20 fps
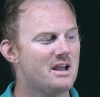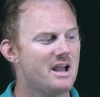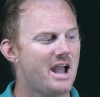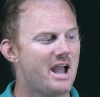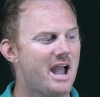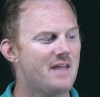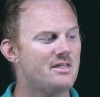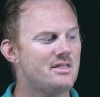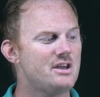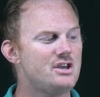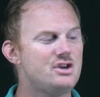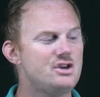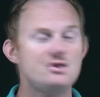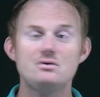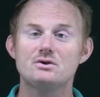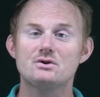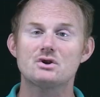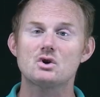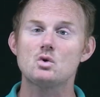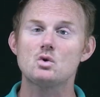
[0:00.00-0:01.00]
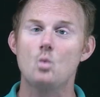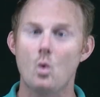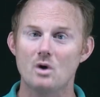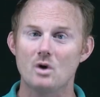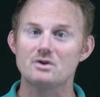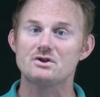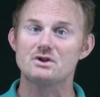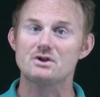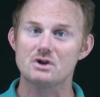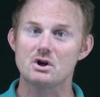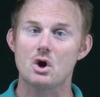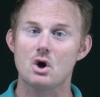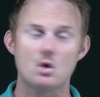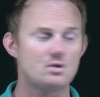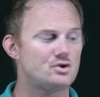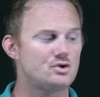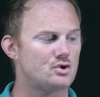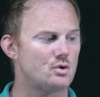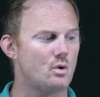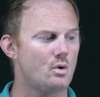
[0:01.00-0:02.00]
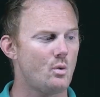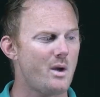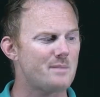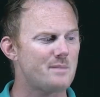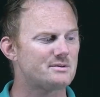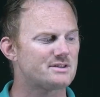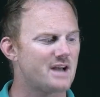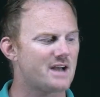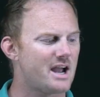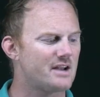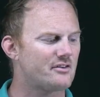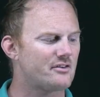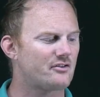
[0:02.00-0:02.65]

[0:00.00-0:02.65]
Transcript: And the user wants to go to a website,